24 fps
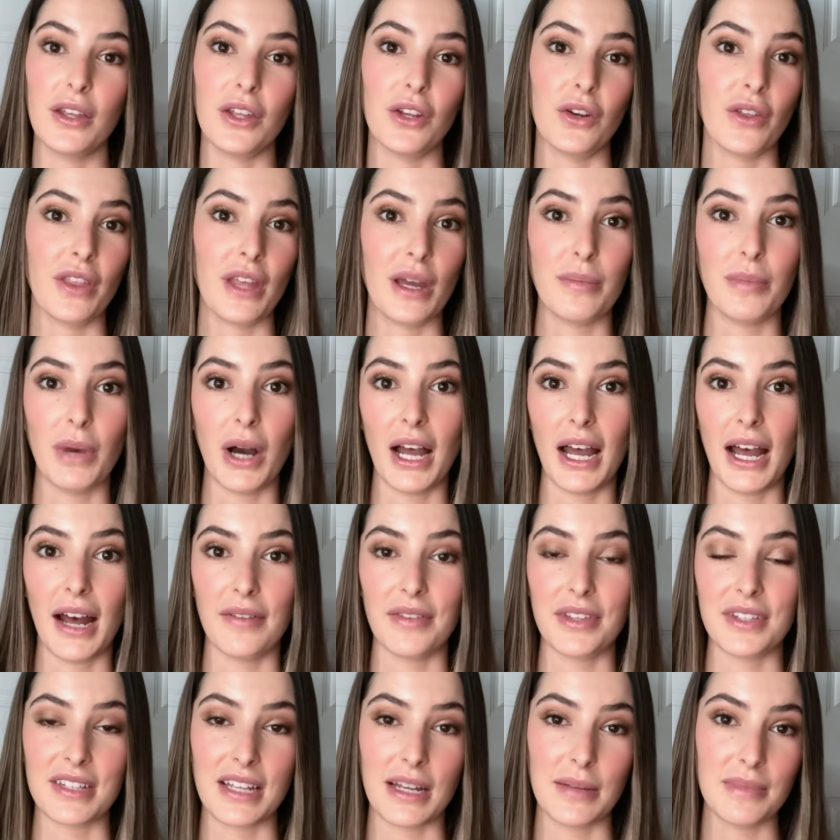You know, they might
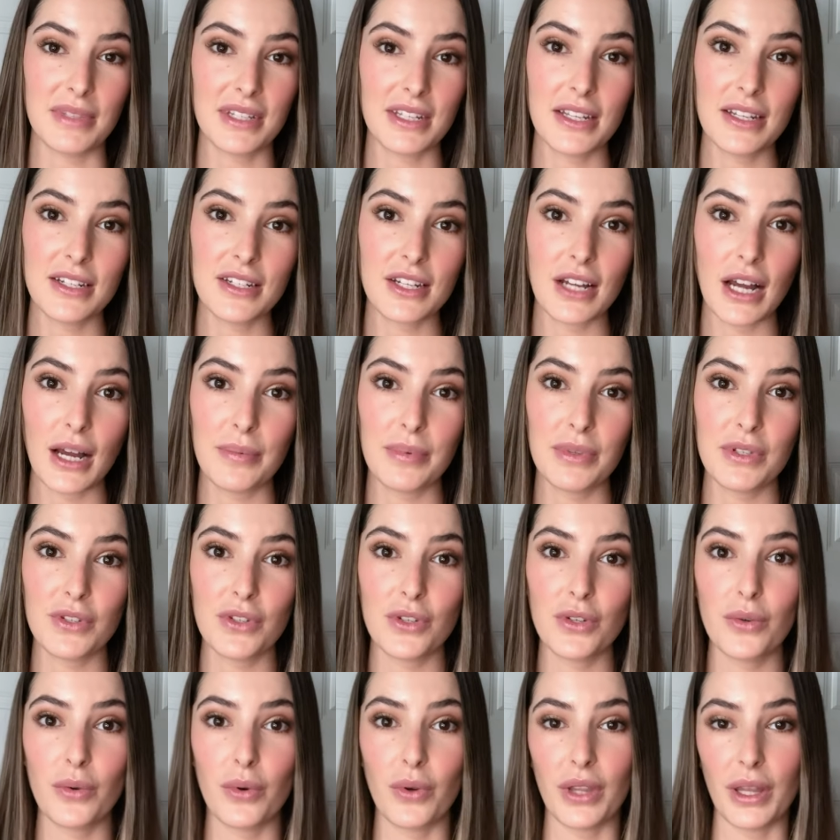have the same skin type as
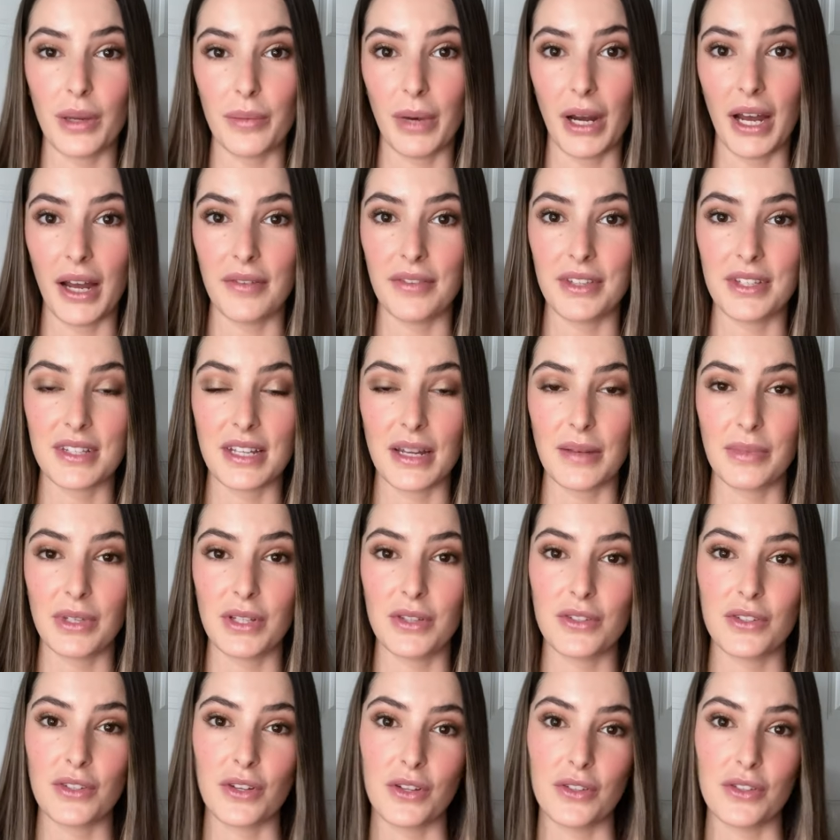you, or they might have the same
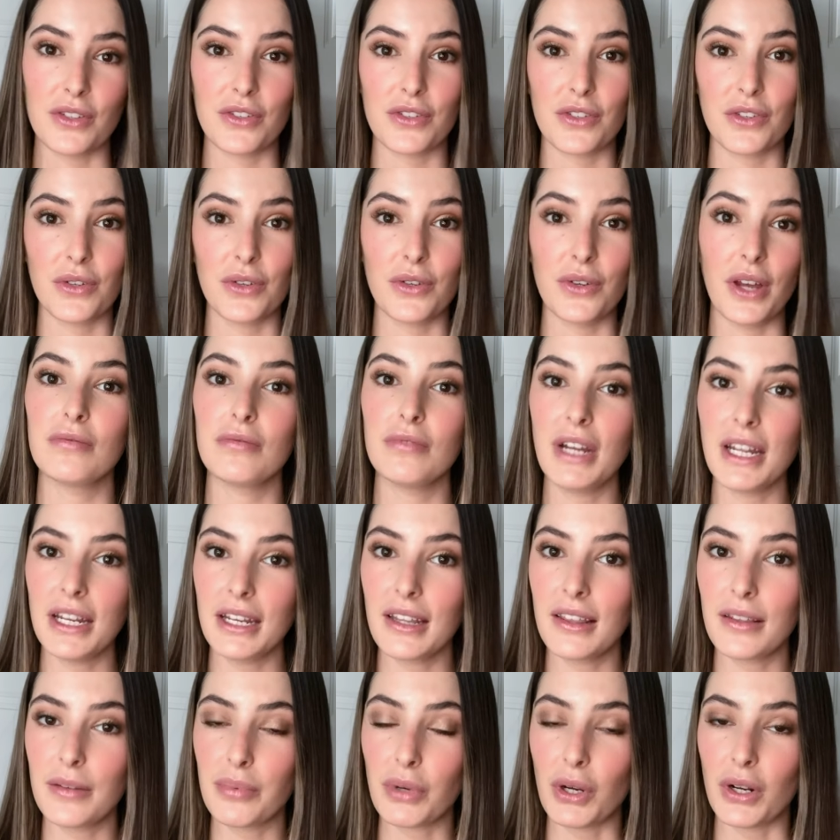concerns as you.
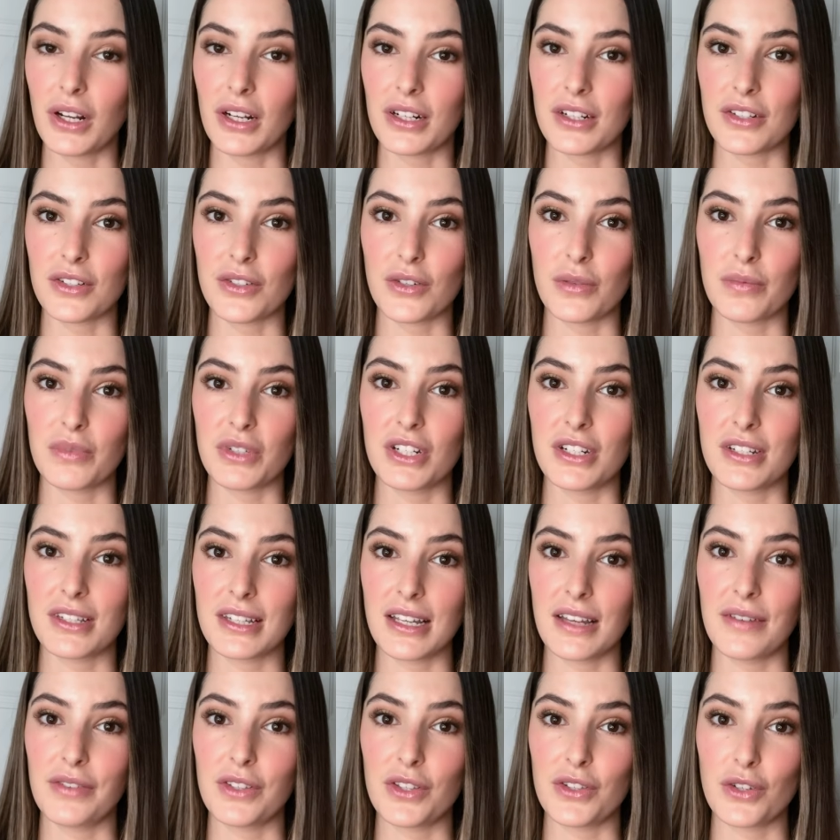Reading the product description to
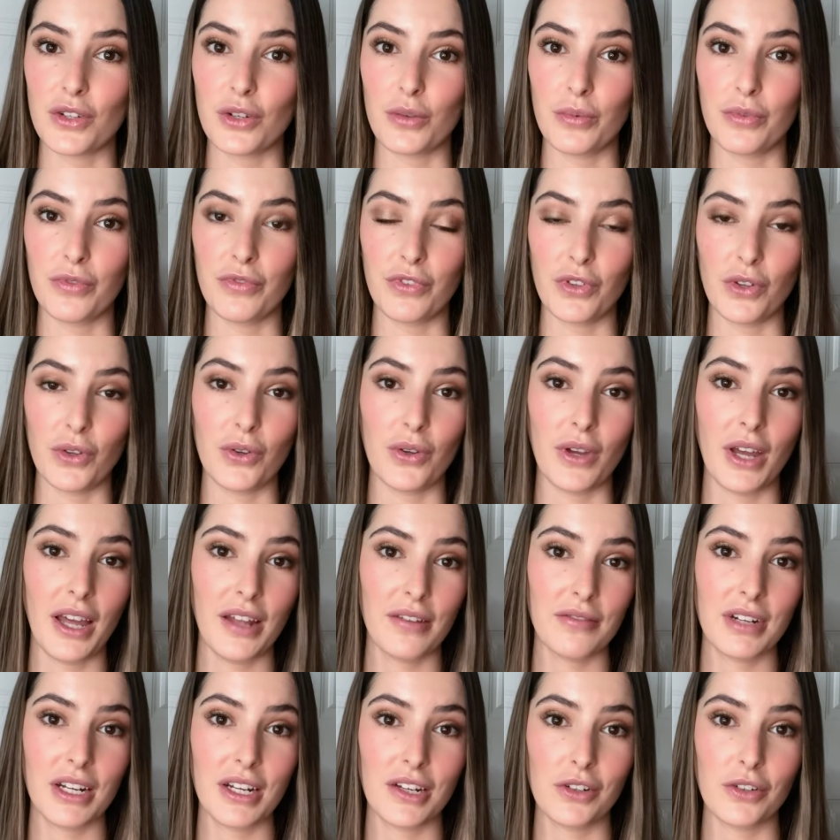see if it's suitable for you
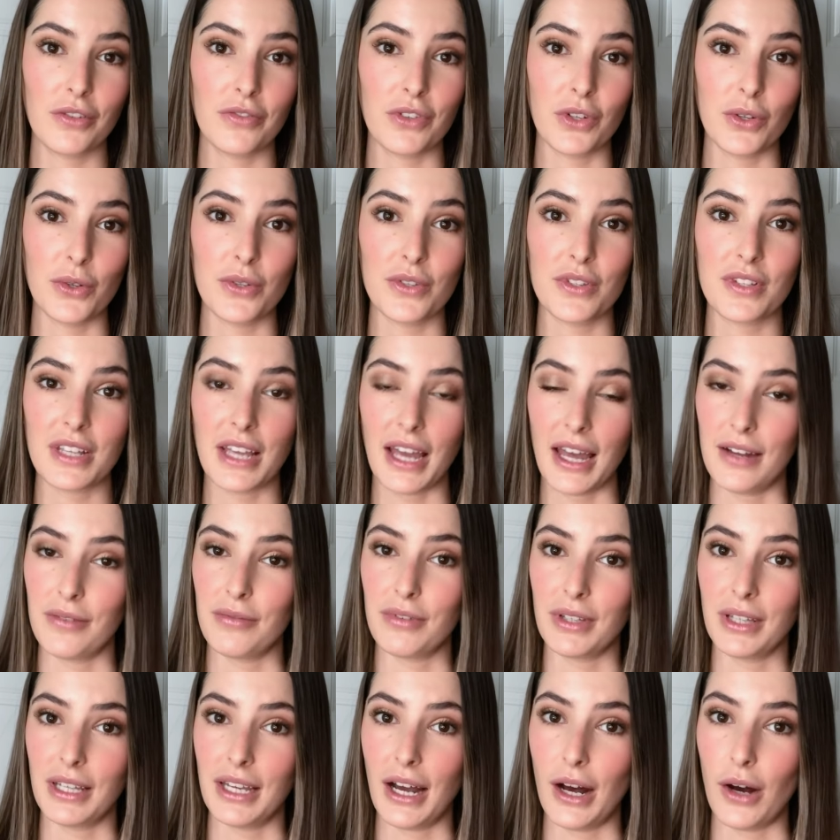and reading reviews can
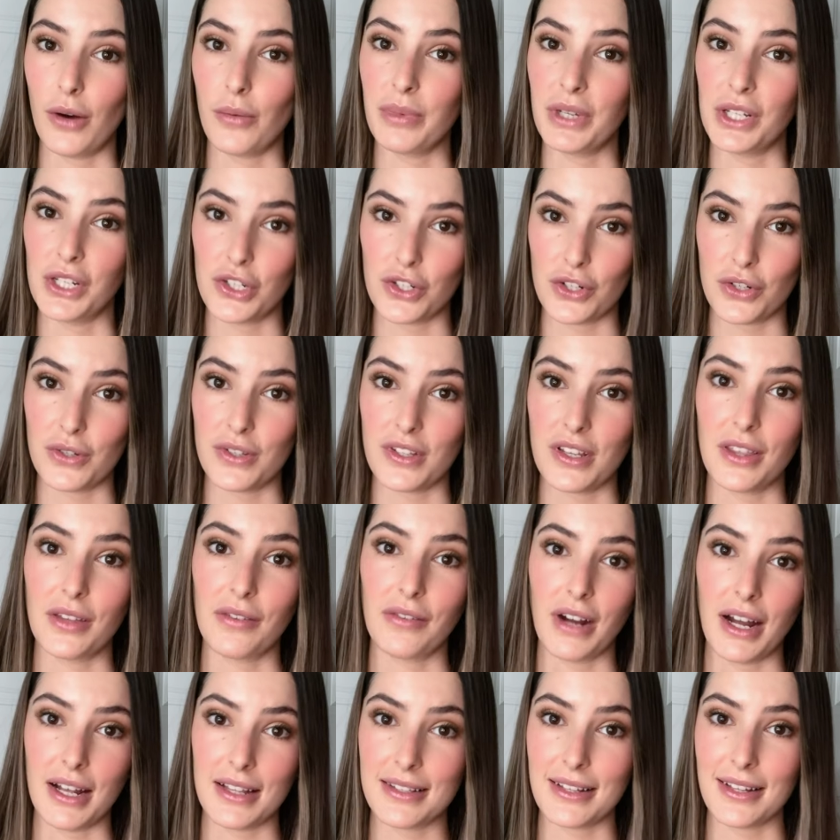really help in choosing the
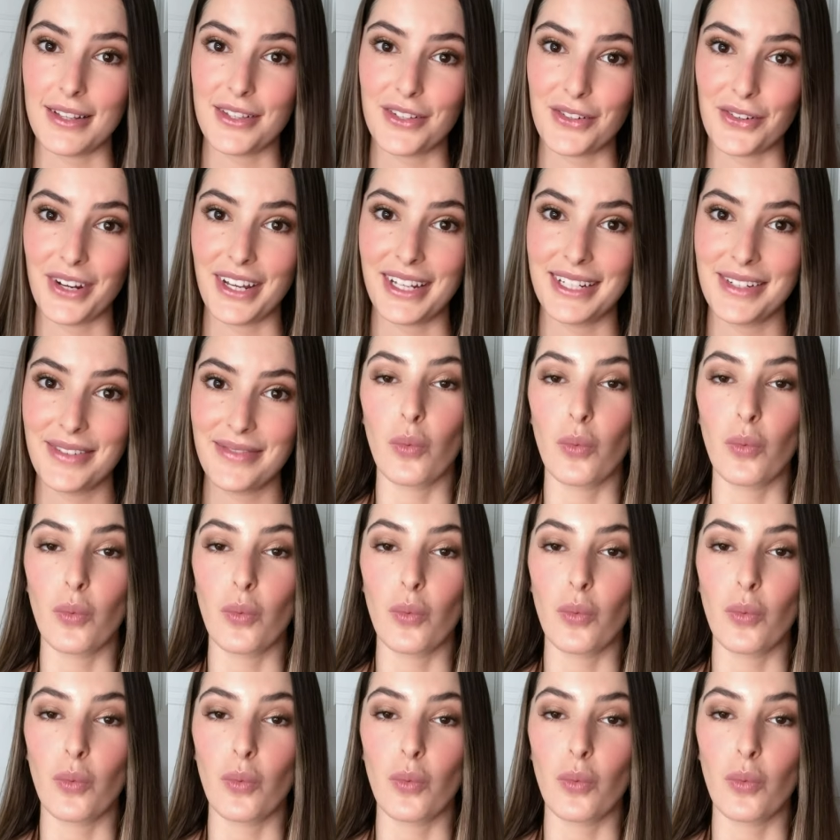right sunscreen.